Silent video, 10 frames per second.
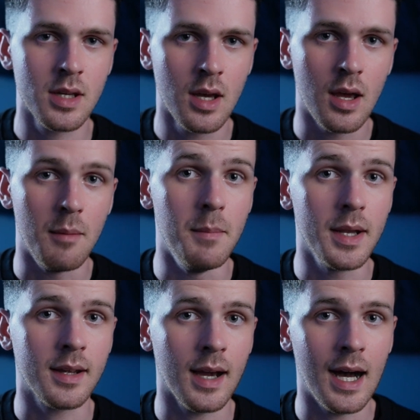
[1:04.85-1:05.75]
mid
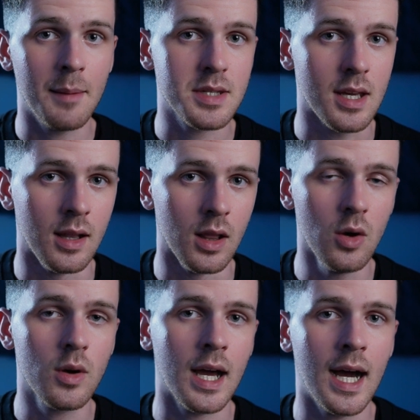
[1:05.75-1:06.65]
caps, and low
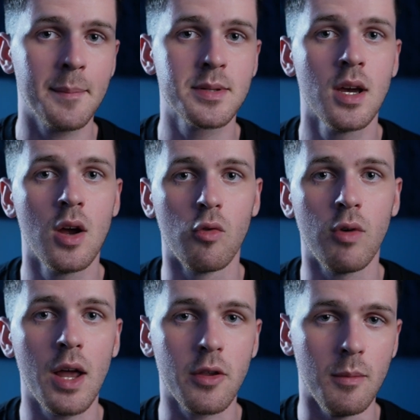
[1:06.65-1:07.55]
caps,
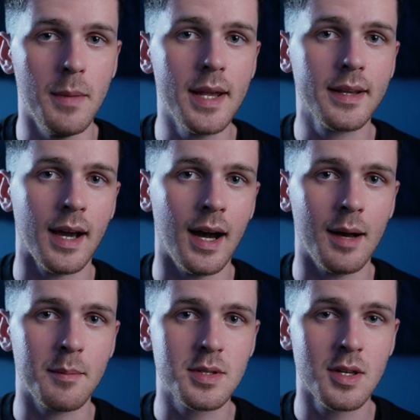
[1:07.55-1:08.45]
rather mid caps,